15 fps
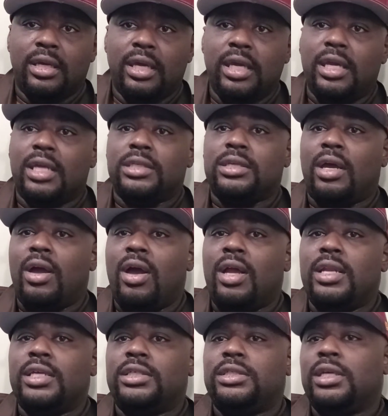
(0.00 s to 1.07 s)
He gets
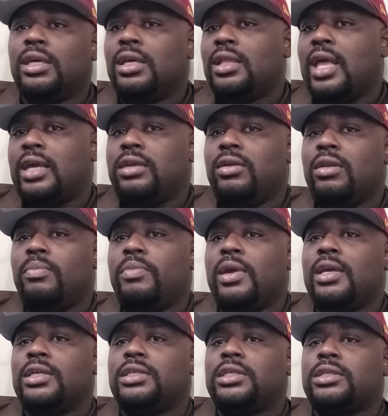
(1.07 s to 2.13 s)
all this, like you the
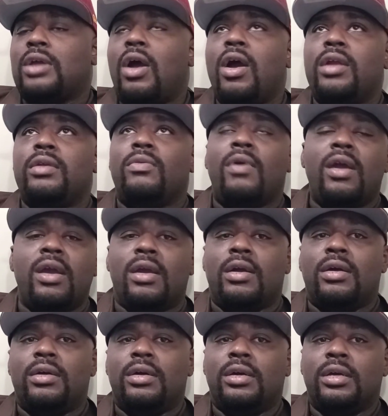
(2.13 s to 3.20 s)
biggest star in the
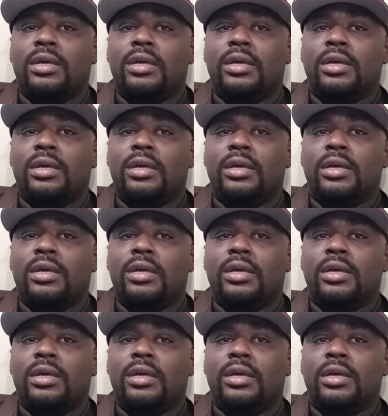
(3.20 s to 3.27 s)
world.